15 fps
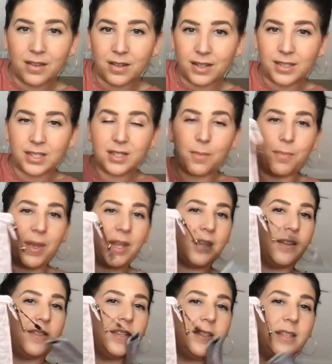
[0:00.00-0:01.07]
because it's a
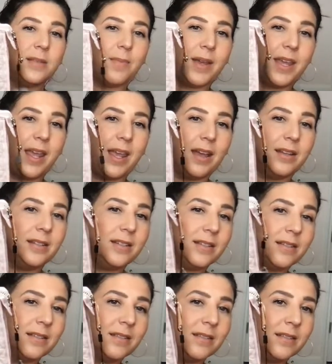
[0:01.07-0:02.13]
bit. this is my
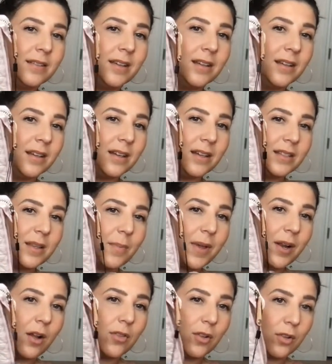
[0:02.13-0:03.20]
hand. It's a
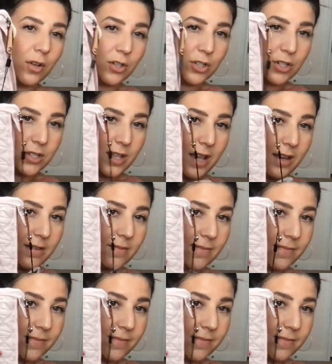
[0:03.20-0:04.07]
bit on the larger side.